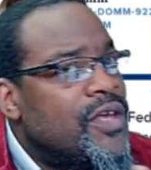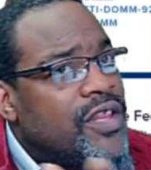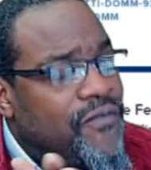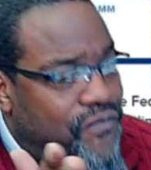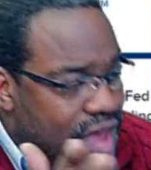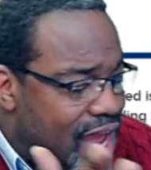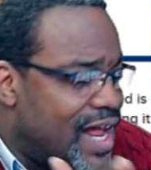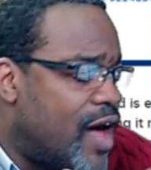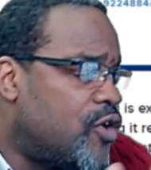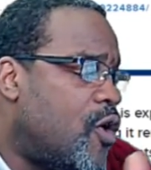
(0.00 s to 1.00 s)
The Fed,
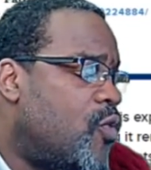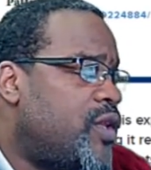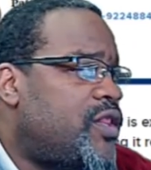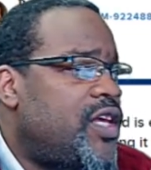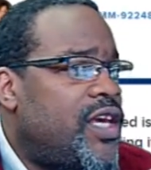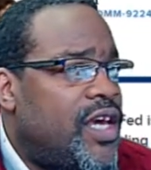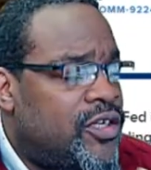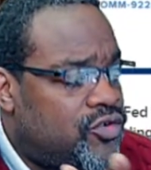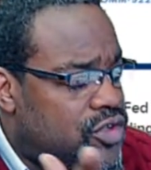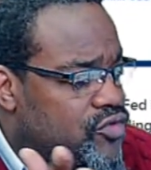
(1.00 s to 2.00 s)
I'll go with the
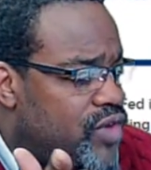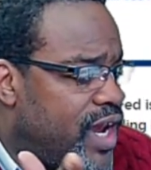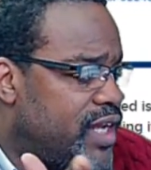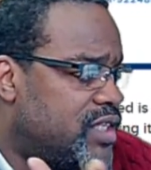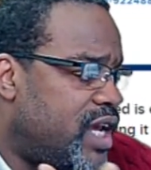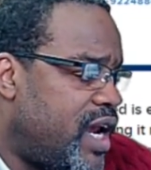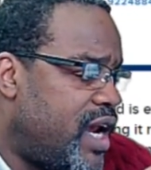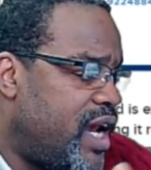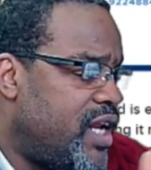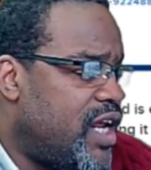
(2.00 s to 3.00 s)
interest rates
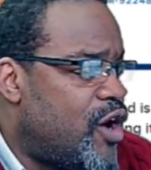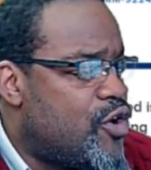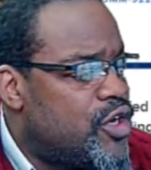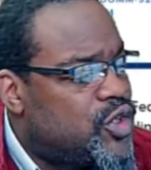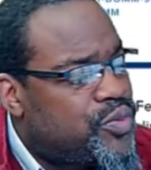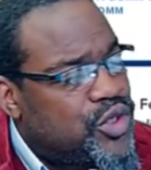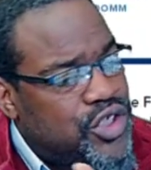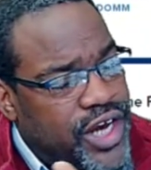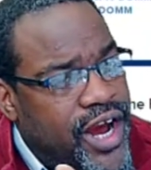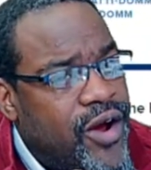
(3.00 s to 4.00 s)
and the earnings per
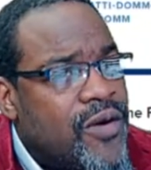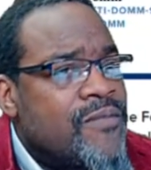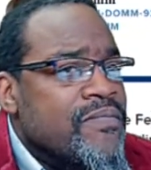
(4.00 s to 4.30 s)
share.